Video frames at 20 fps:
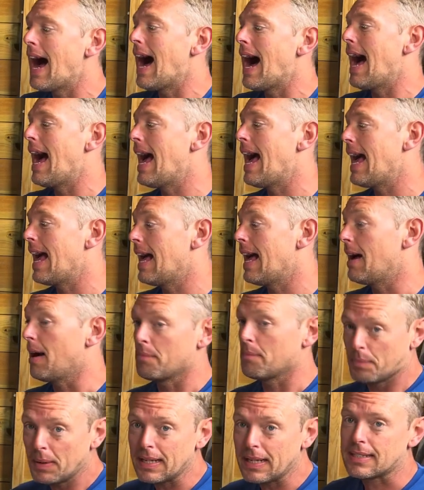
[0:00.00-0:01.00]
Uh, and
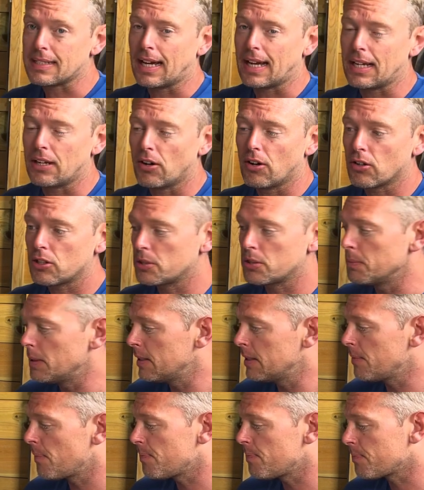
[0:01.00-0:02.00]
being a tight
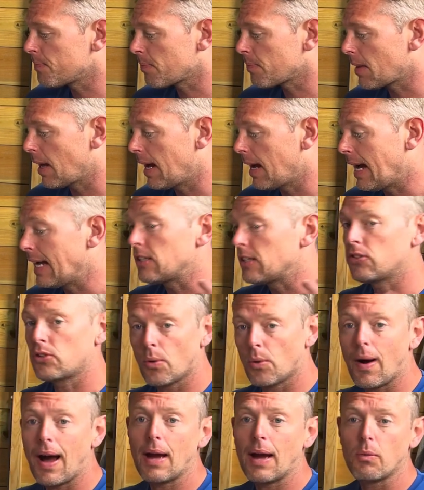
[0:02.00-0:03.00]
Yorkshireman, uh, do
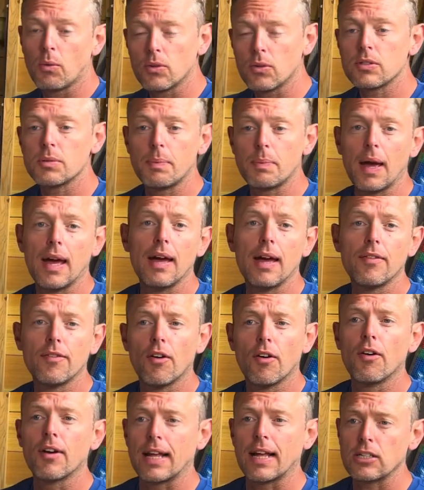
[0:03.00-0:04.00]
I want to pay
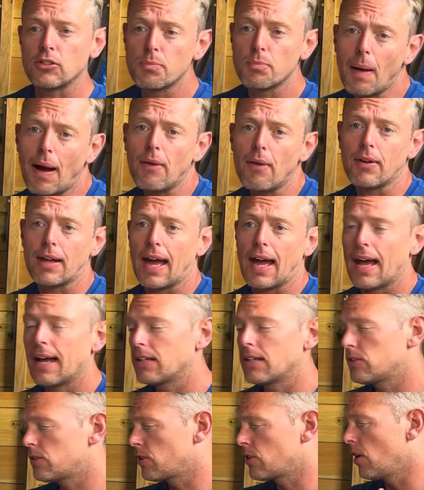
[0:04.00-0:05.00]
for an extra battery yet?
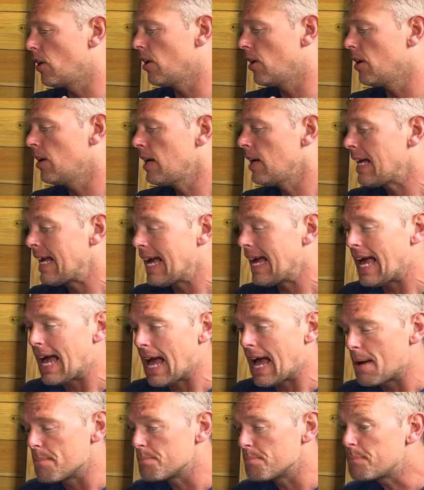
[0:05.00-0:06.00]
So
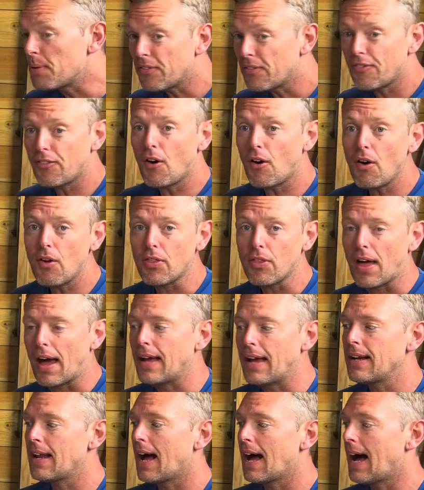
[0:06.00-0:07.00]
before
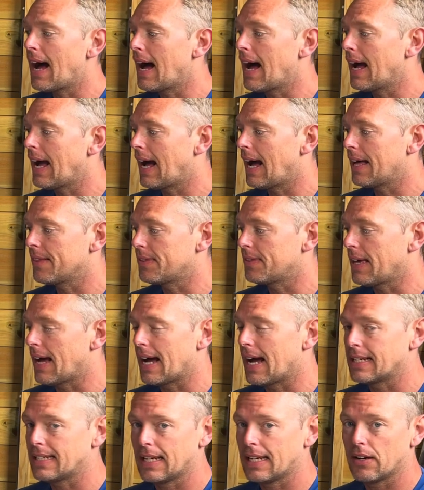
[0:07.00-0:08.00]
then, I had the
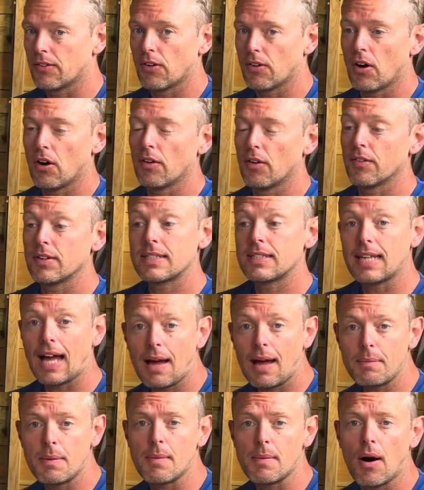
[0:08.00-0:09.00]
idea of
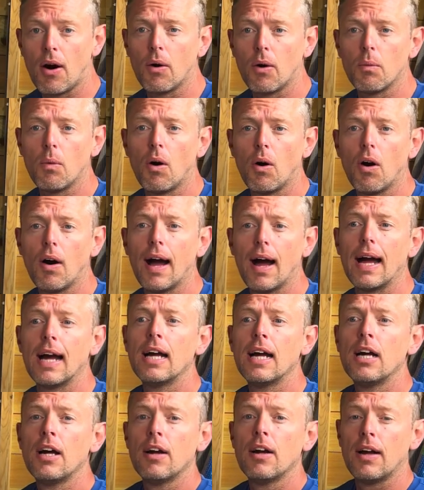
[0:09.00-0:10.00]
timing my hot water
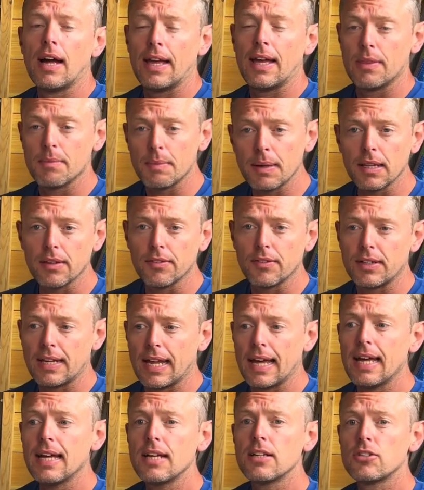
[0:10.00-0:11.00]
in the middle of the
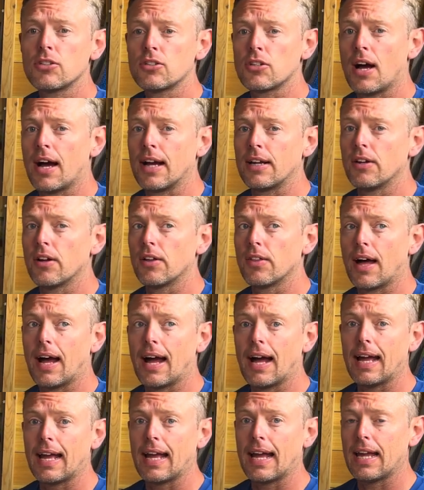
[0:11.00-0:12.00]
day so I know that
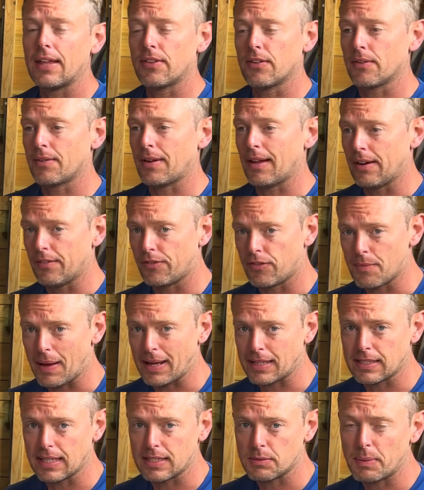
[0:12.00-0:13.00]
either I'm getting it from
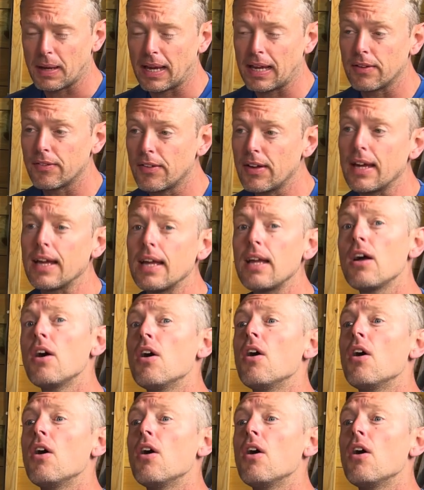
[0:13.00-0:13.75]
excess PV